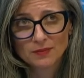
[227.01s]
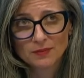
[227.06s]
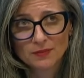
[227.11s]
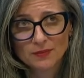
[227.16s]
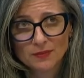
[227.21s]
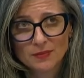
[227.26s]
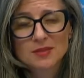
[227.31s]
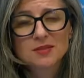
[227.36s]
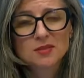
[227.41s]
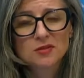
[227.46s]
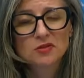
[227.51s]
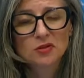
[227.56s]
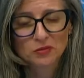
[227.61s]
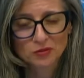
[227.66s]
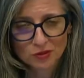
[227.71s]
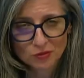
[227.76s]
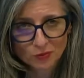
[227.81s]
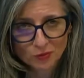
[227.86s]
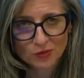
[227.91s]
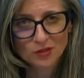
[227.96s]
this is not
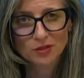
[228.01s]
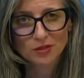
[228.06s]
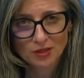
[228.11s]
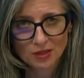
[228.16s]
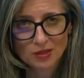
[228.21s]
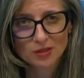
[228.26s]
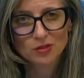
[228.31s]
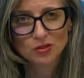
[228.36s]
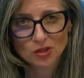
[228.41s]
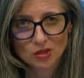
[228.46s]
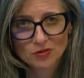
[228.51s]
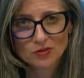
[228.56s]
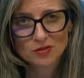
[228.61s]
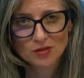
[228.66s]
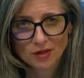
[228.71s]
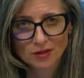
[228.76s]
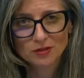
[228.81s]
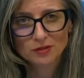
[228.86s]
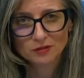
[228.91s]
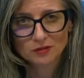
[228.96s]
the day the
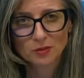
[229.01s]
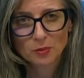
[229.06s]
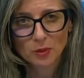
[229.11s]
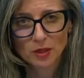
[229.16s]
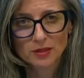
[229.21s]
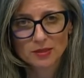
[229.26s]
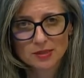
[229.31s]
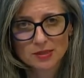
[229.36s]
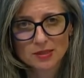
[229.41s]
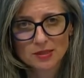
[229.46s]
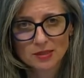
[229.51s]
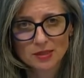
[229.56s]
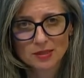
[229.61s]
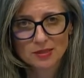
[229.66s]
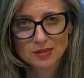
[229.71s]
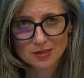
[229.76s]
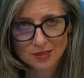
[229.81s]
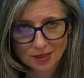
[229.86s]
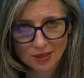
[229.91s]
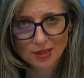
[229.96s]
genocide of the
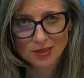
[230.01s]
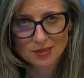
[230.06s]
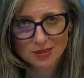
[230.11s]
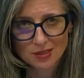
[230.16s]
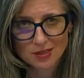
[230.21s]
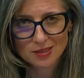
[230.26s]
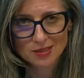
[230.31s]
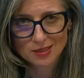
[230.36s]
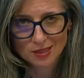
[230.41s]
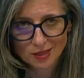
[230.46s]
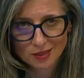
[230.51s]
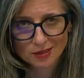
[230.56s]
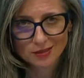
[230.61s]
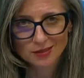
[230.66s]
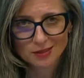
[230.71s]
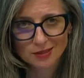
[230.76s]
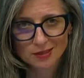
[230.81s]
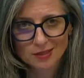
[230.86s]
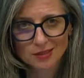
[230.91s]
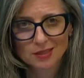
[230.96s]
Palestinians in Gaza
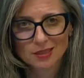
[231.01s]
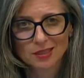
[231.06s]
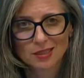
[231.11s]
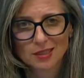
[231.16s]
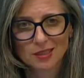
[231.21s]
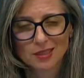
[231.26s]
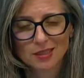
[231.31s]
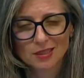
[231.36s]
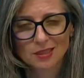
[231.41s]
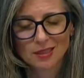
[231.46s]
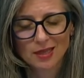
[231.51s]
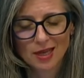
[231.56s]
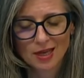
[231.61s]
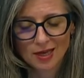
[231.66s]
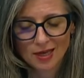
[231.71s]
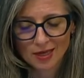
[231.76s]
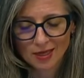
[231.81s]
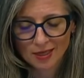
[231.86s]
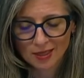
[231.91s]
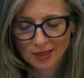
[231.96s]
started.
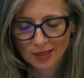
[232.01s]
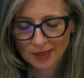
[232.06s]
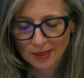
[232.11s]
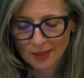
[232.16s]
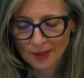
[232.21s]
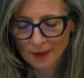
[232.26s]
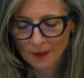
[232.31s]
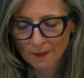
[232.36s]
And